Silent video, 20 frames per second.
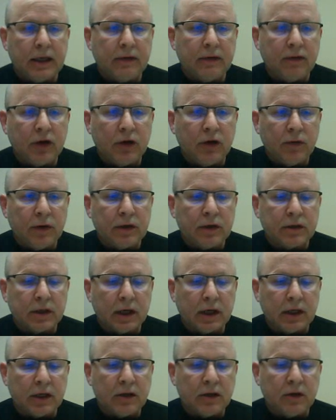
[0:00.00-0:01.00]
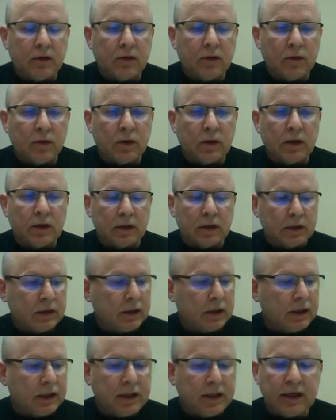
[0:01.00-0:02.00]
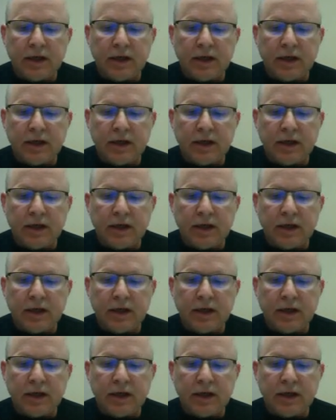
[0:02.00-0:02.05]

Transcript: giving you insight into to